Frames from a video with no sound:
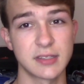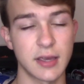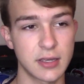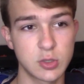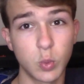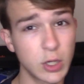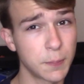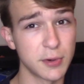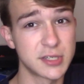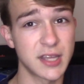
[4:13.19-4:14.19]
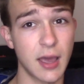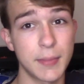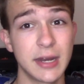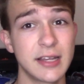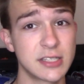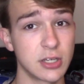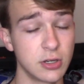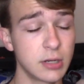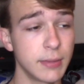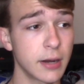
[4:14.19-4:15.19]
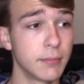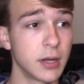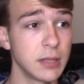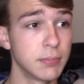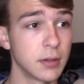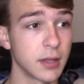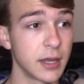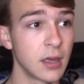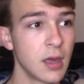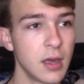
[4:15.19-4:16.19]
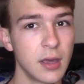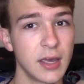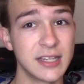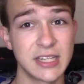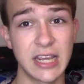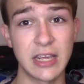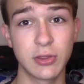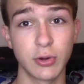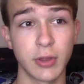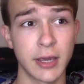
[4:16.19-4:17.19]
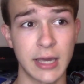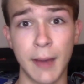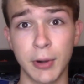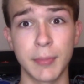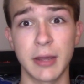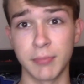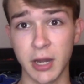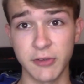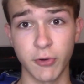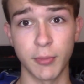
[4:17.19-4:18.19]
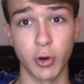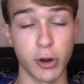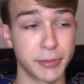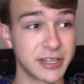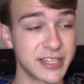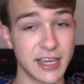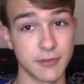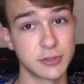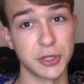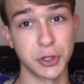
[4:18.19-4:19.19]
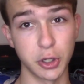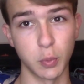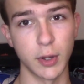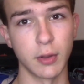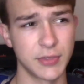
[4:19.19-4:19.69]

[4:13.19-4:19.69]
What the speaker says: 20%, I mean, it's a good amount of money, but it's either I'm gonna make money from it or I'm gonna take it to the Goodwill.